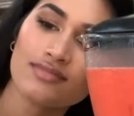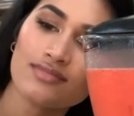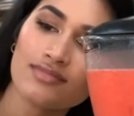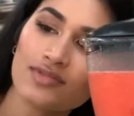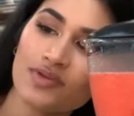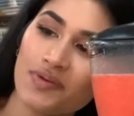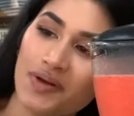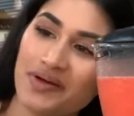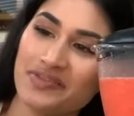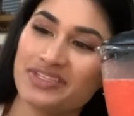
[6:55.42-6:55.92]

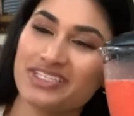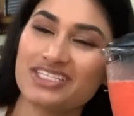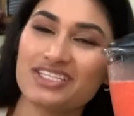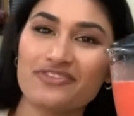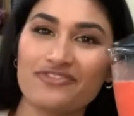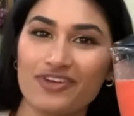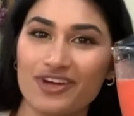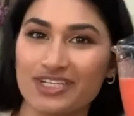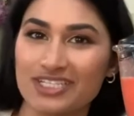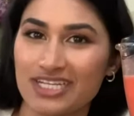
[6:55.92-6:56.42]
Wow, this is the
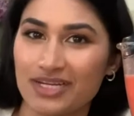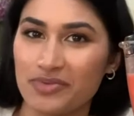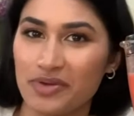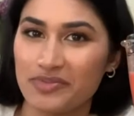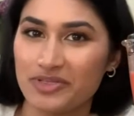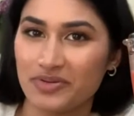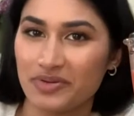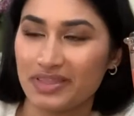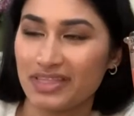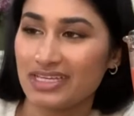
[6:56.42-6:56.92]
first time I'm
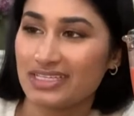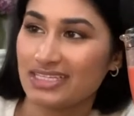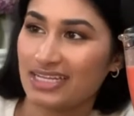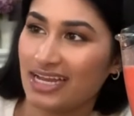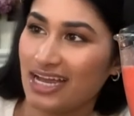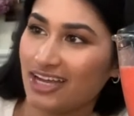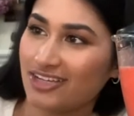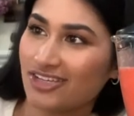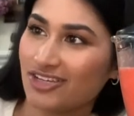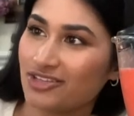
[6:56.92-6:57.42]
doing this and
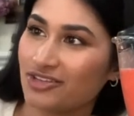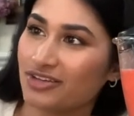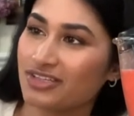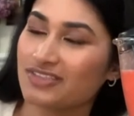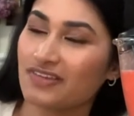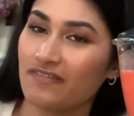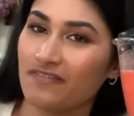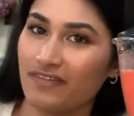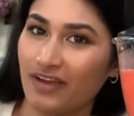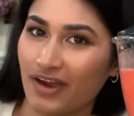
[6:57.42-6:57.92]
it actually
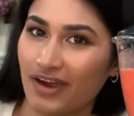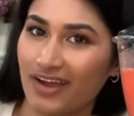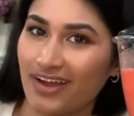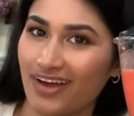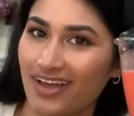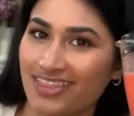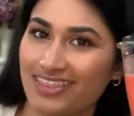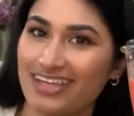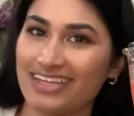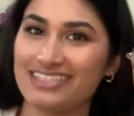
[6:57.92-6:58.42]
looks very
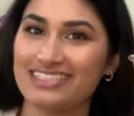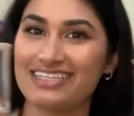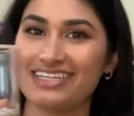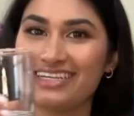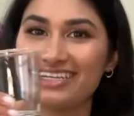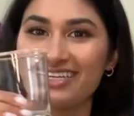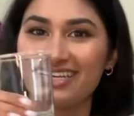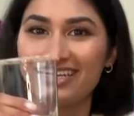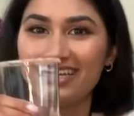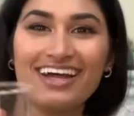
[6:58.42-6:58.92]
authentic.